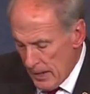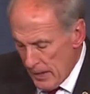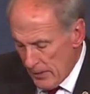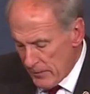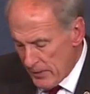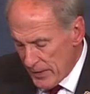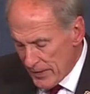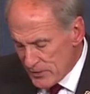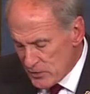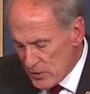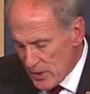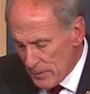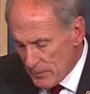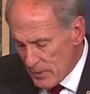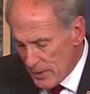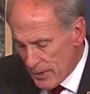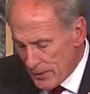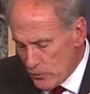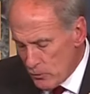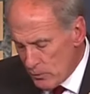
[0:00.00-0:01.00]
And the next time
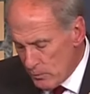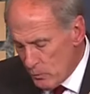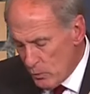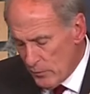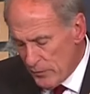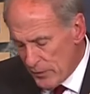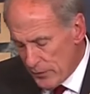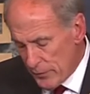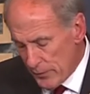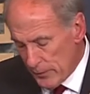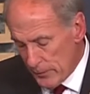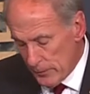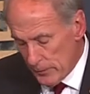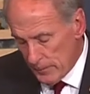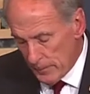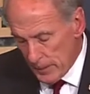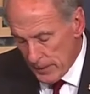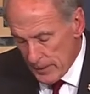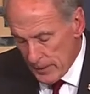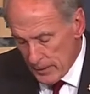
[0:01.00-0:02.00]
you head to a movie
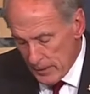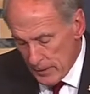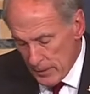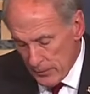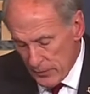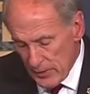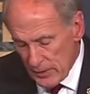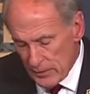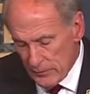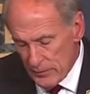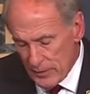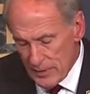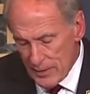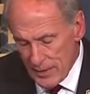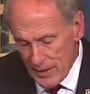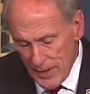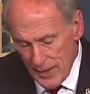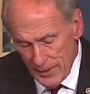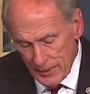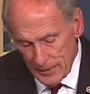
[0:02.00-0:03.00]
theater, think of
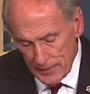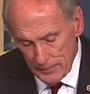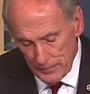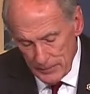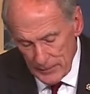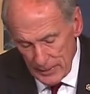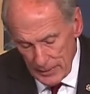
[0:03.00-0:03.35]
Indiana.